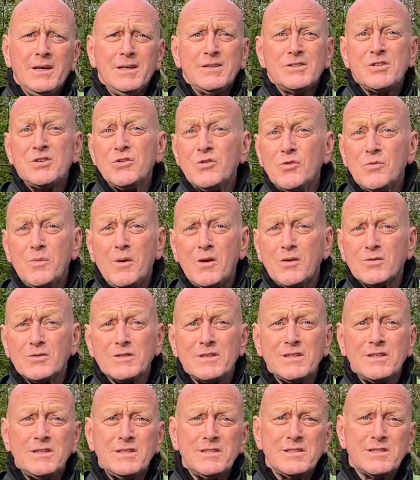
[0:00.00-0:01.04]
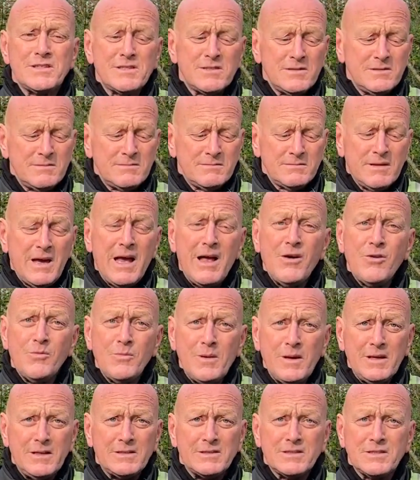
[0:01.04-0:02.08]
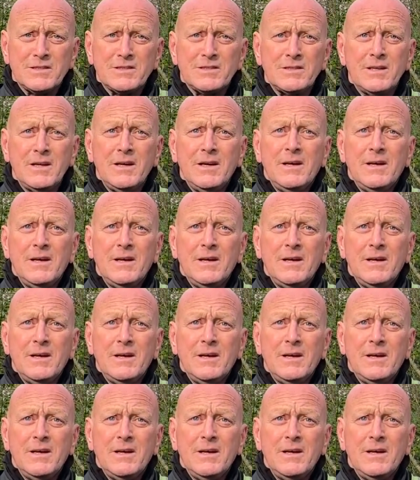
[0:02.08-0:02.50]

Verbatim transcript: toolboxes, helmets,